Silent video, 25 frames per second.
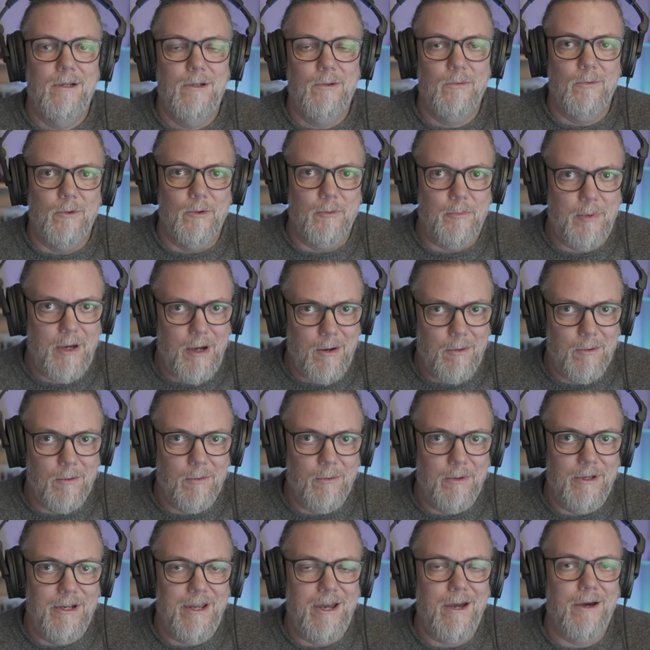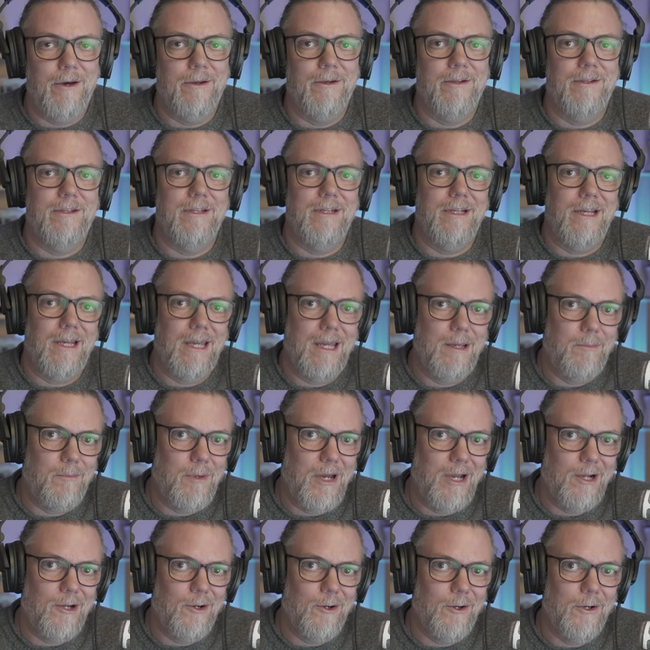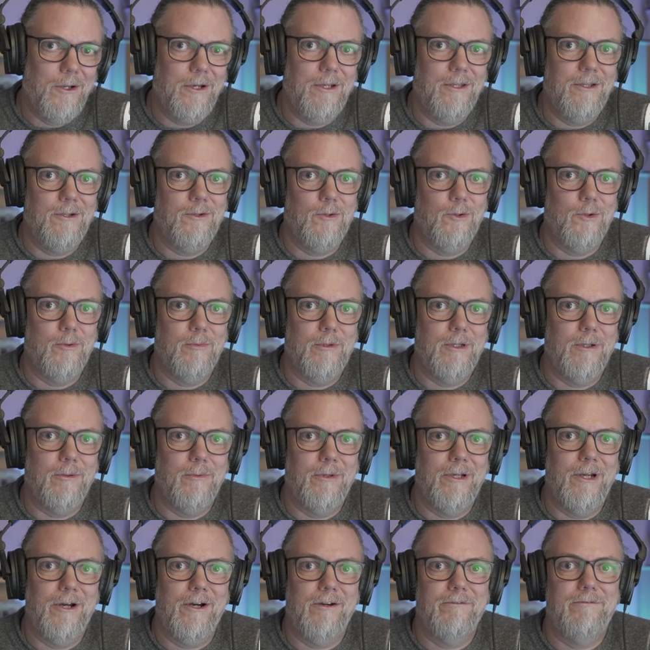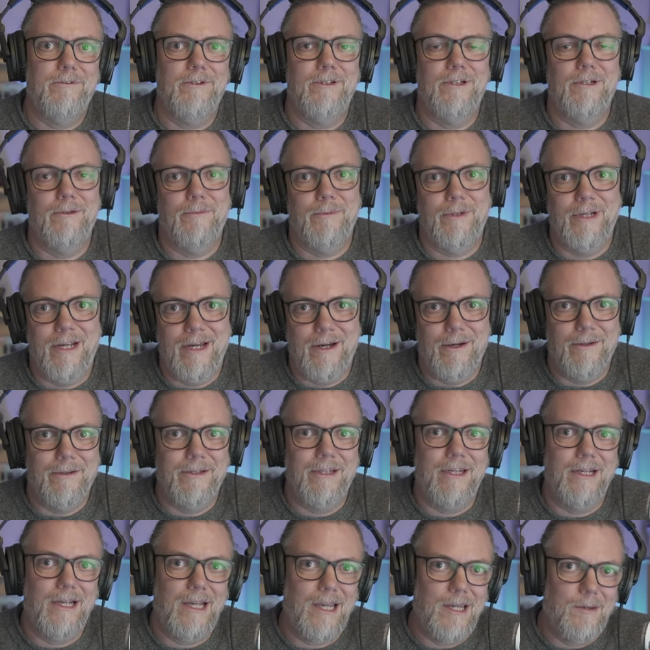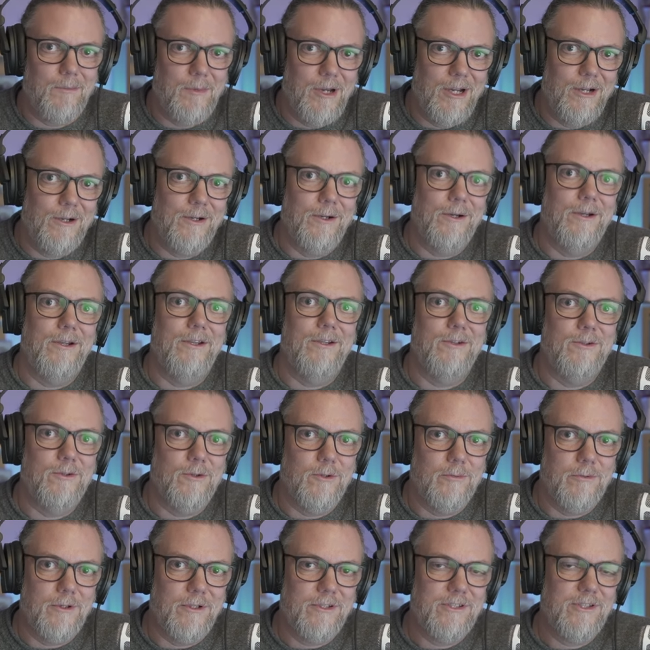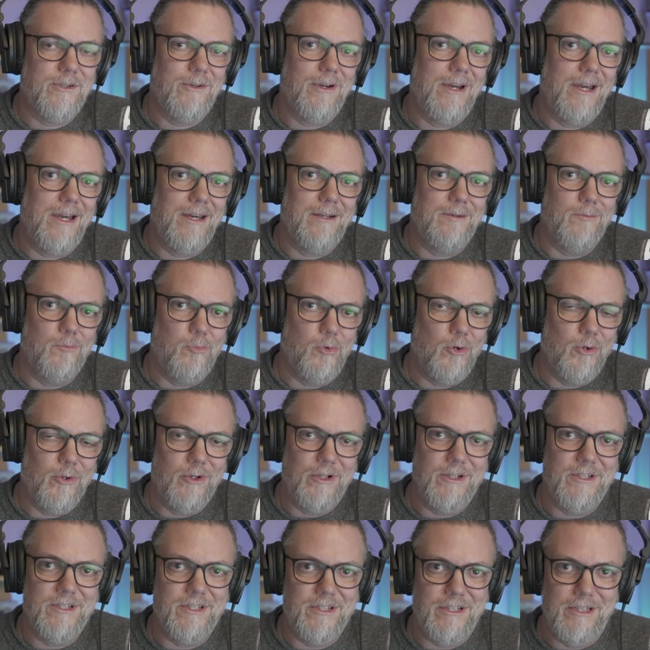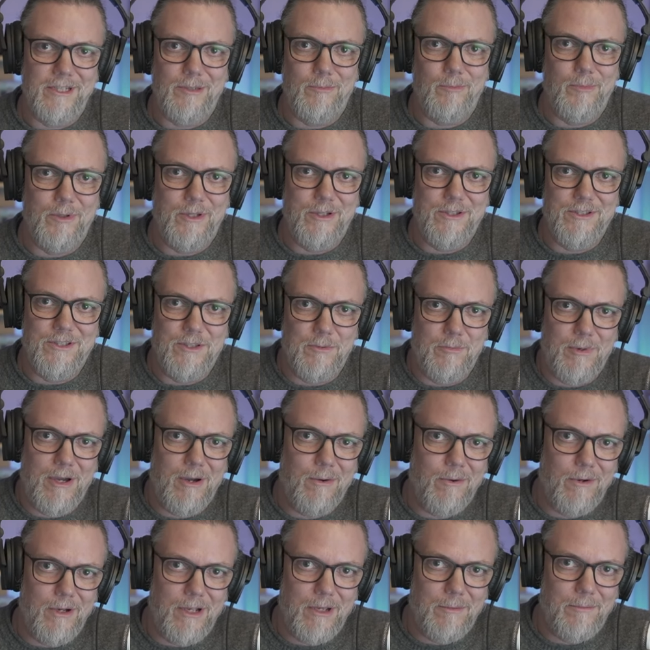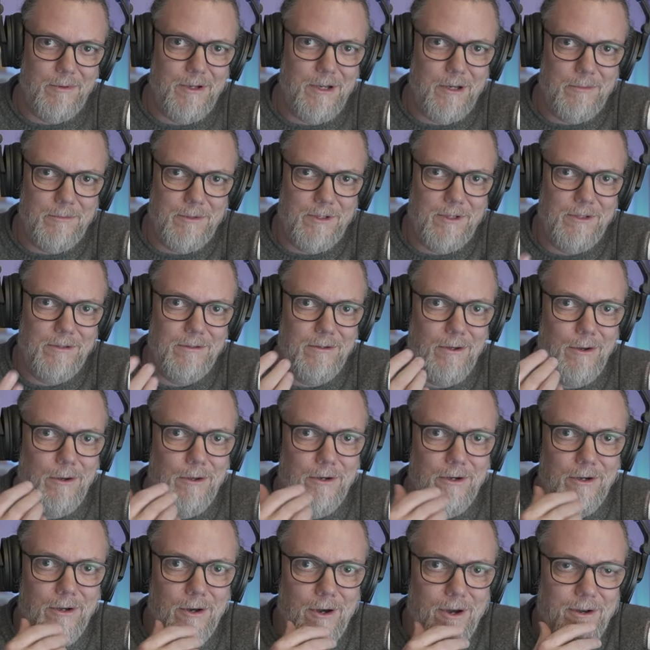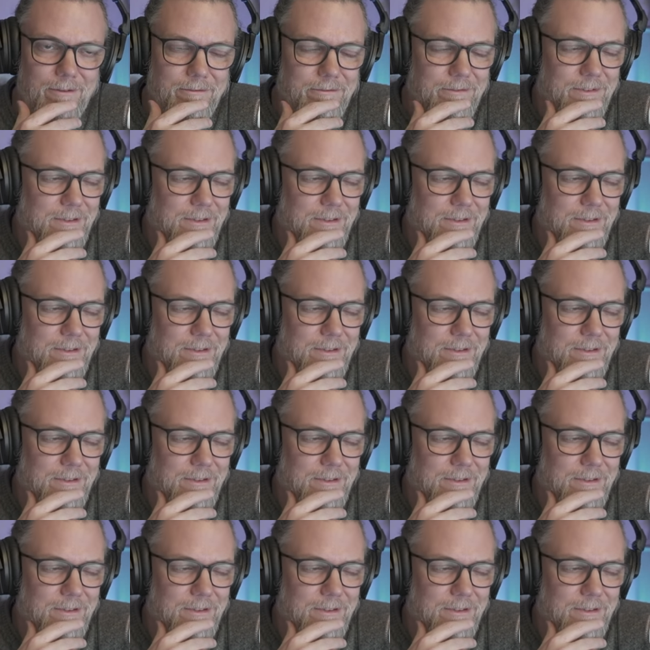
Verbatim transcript: Well, the power went out and then it came back on and the doorbell went off and then it went out and then it came back on and the doorbell. So I had broken sleep because the power kept coming on and off.